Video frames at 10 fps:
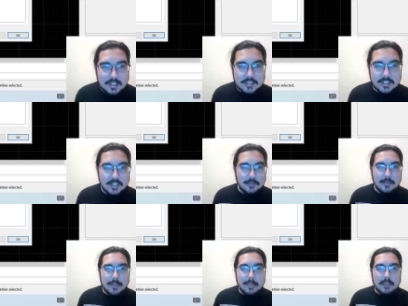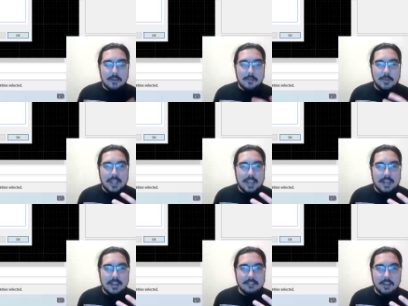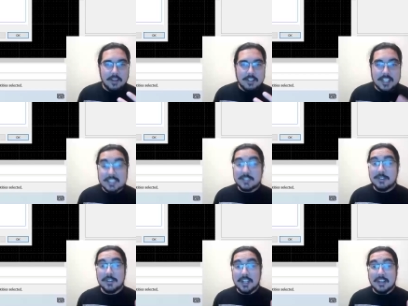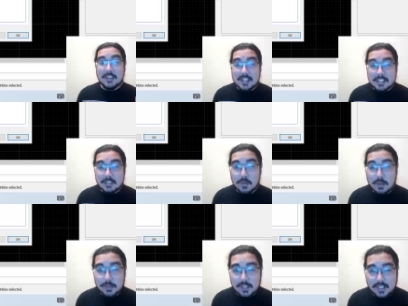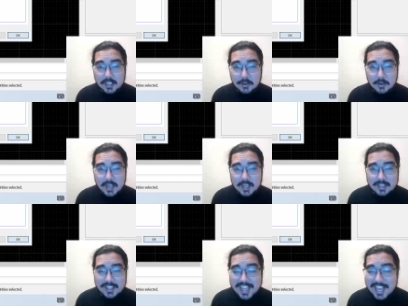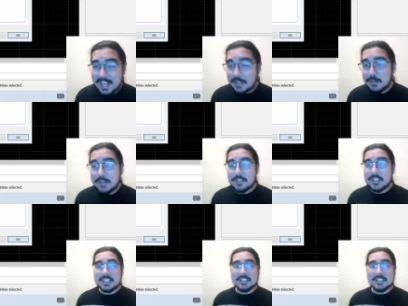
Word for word: So we have our text field here. This is where we're going to go and add whatever text